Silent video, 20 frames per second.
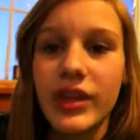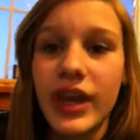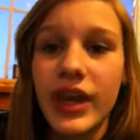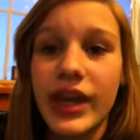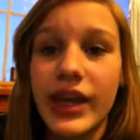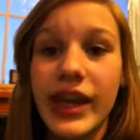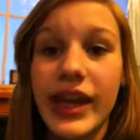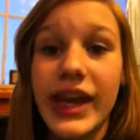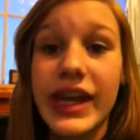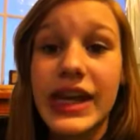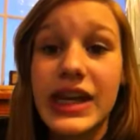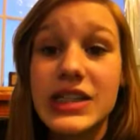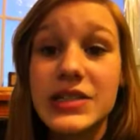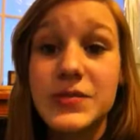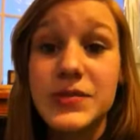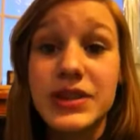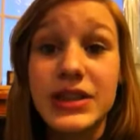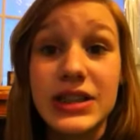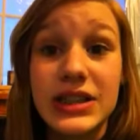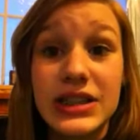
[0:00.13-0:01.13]
Hey guys,
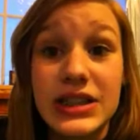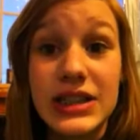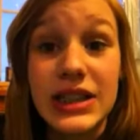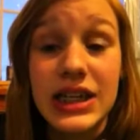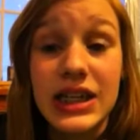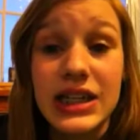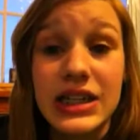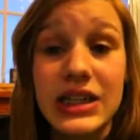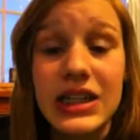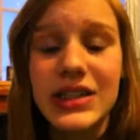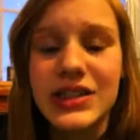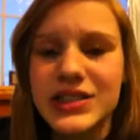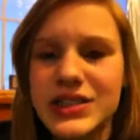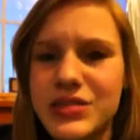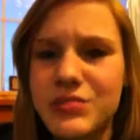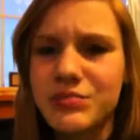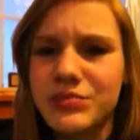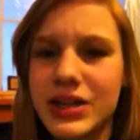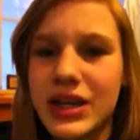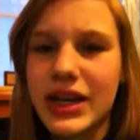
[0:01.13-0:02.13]
me Lex again. This is
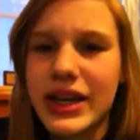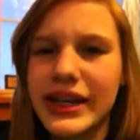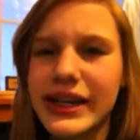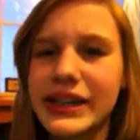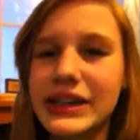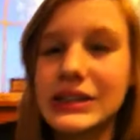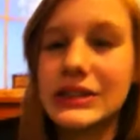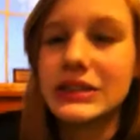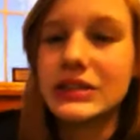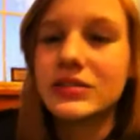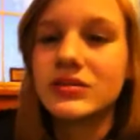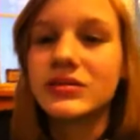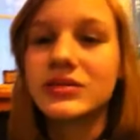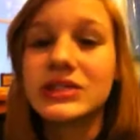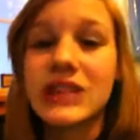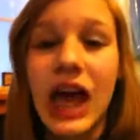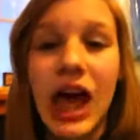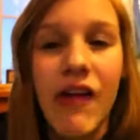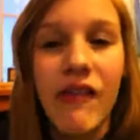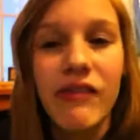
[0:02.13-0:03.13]
my
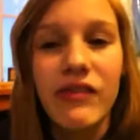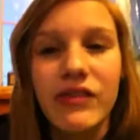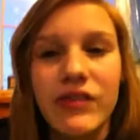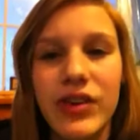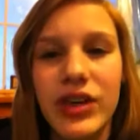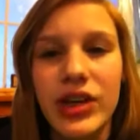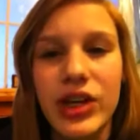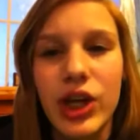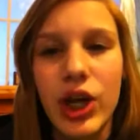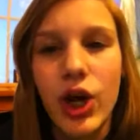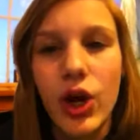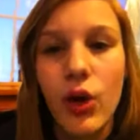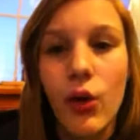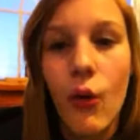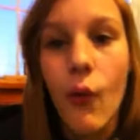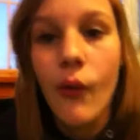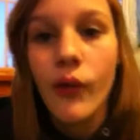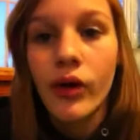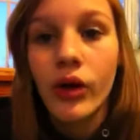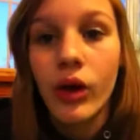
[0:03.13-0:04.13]
10th
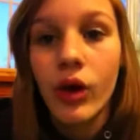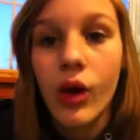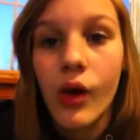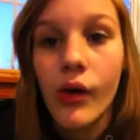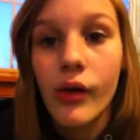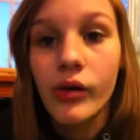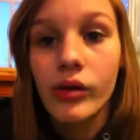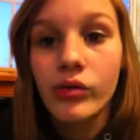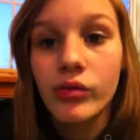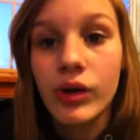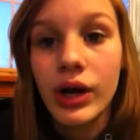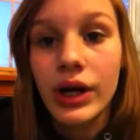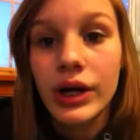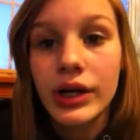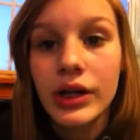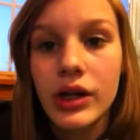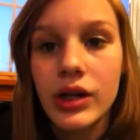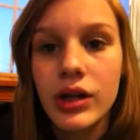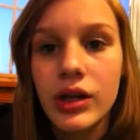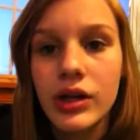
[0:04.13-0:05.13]
video
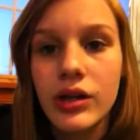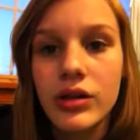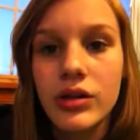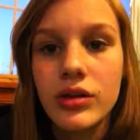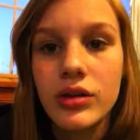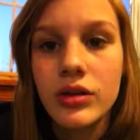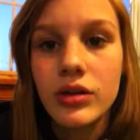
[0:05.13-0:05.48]
already.